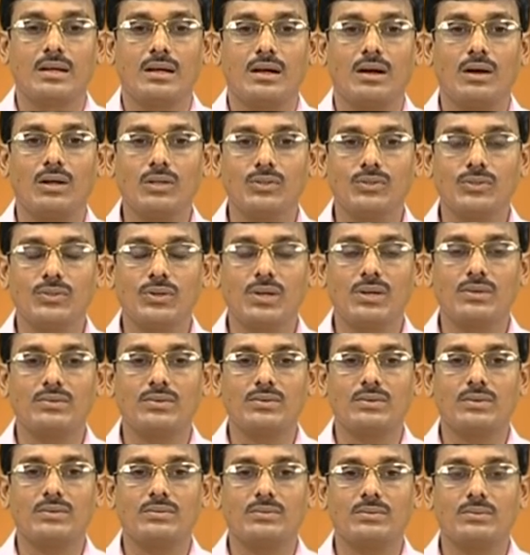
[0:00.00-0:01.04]
Also
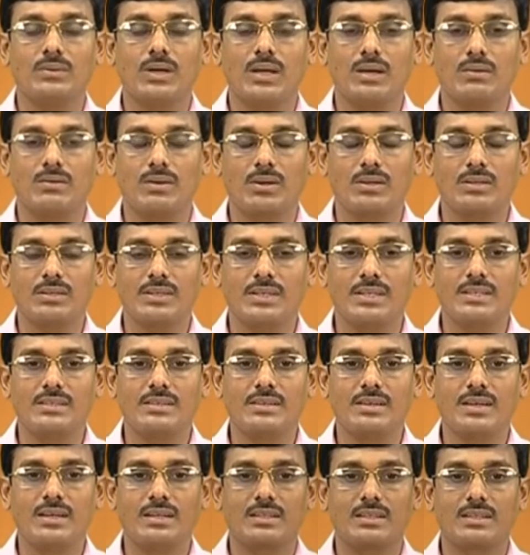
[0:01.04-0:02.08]
we have already
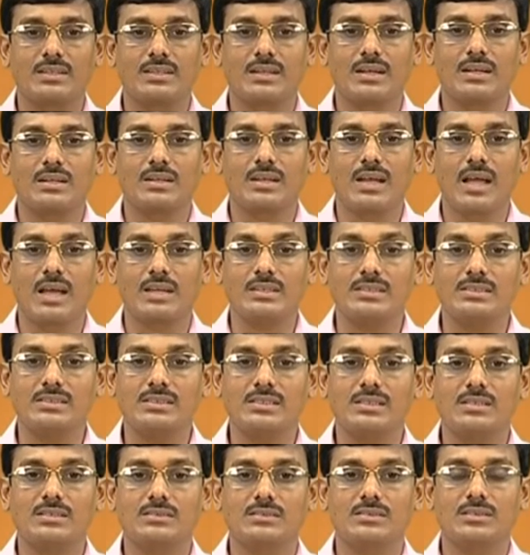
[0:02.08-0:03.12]
indicated that energy
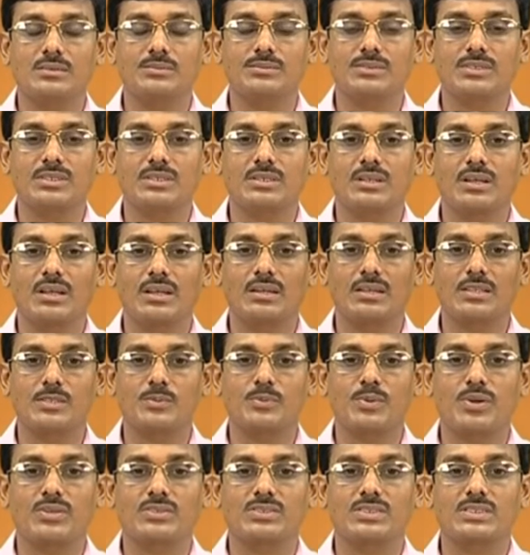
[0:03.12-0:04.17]
consumption in this
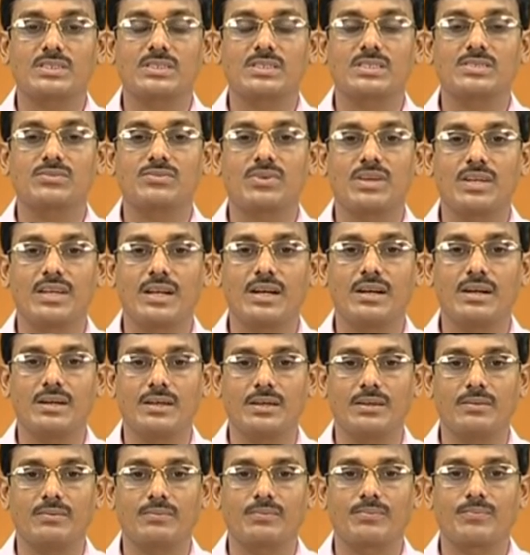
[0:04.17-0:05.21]
process is very high.
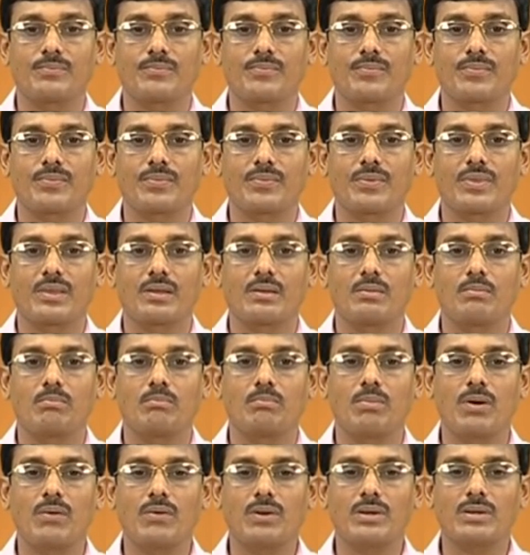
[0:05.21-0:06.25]

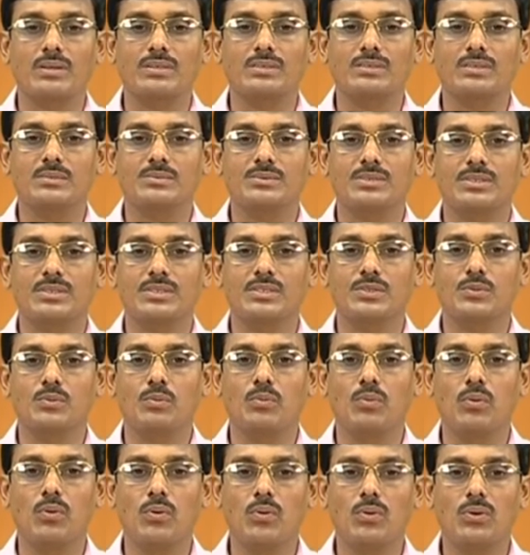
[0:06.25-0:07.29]
Power consumption is
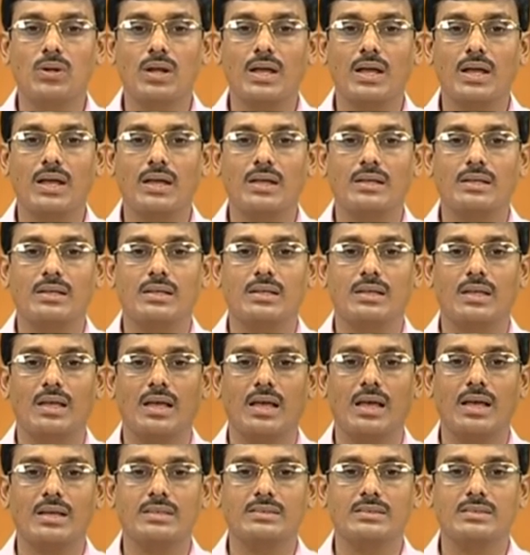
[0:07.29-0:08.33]
more
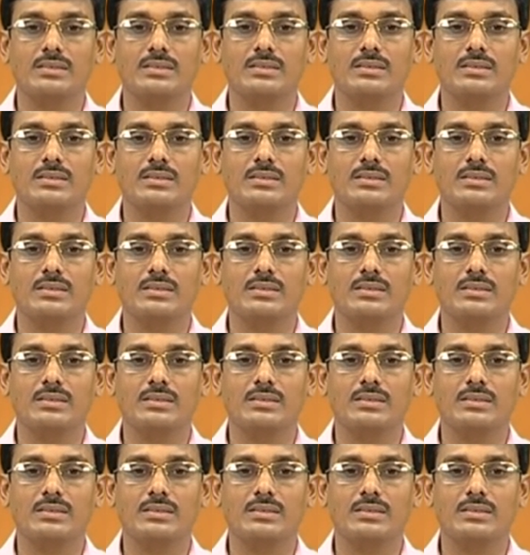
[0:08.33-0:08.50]
as